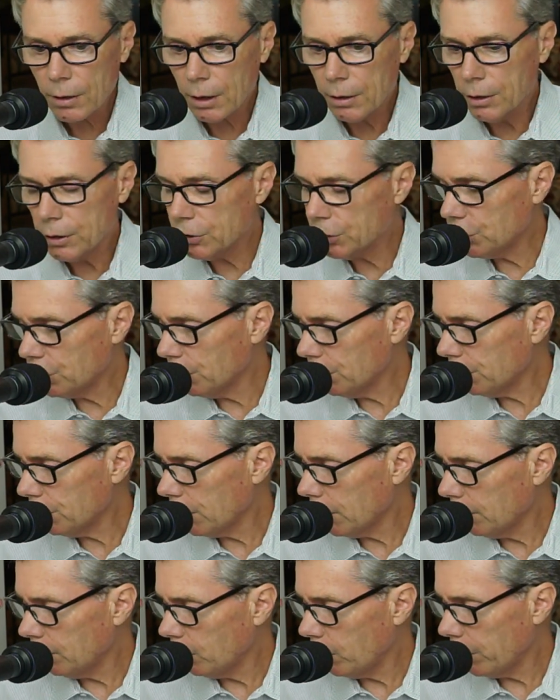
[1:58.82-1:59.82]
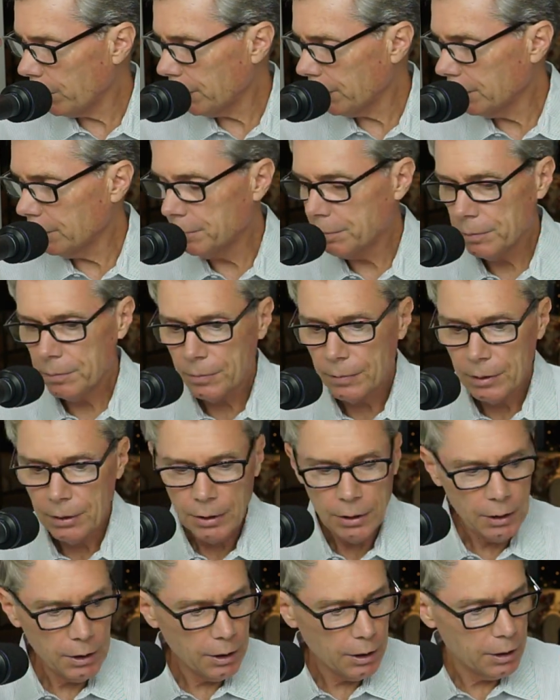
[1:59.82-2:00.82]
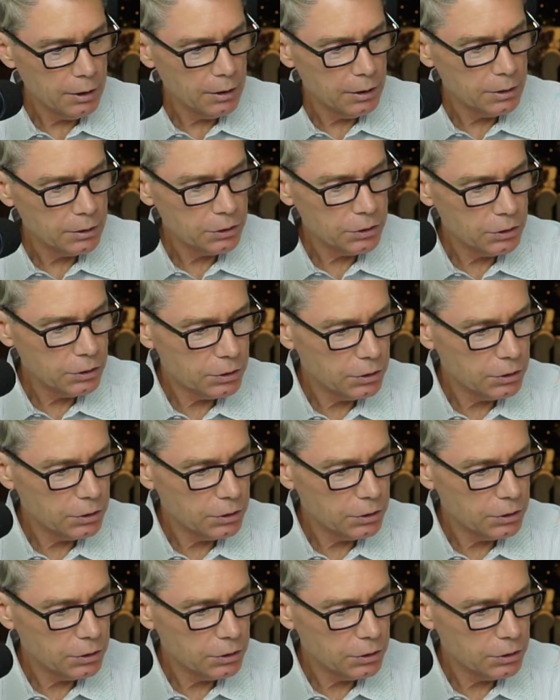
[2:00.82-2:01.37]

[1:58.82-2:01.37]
This shirt that I'm wearing and this